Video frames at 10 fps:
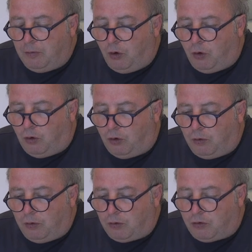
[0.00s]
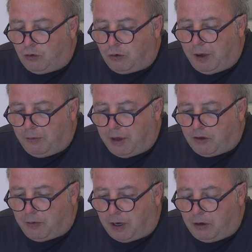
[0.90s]
or we'll talk about bounce
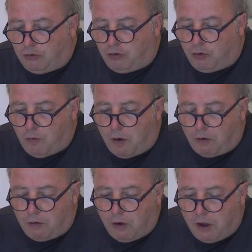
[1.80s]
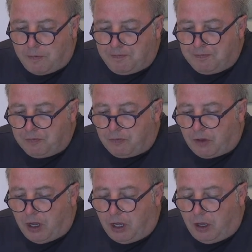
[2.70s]
back loans tomorrow night.
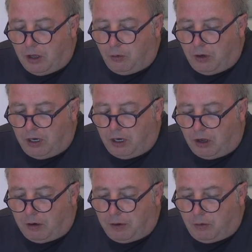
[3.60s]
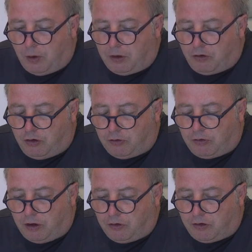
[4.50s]
It'll either be Wednesday or
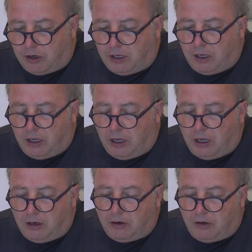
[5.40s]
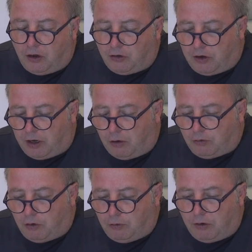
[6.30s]
Thursday, and Thursday I'll
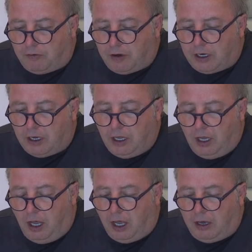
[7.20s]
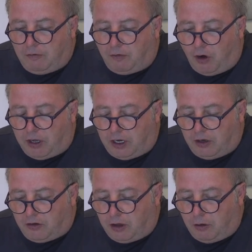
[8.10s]
do my thing, and then Friday
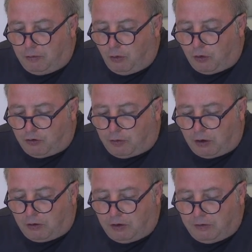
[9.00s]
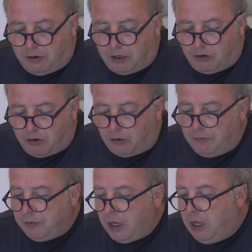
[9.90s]
is the mortgage broker evening. So
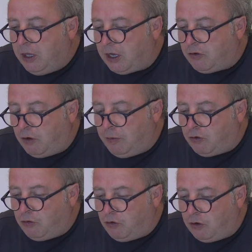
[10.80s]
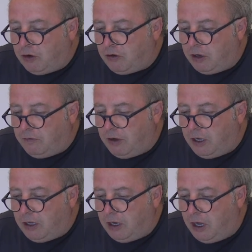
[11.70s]
thanks very much for joining this
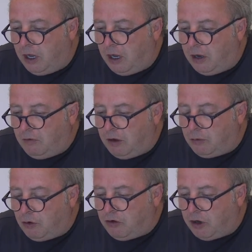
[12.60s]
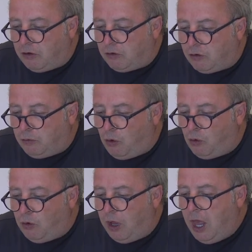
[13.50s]
evening. Really appreciate your
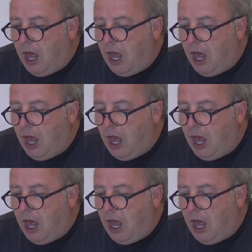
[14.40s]
support.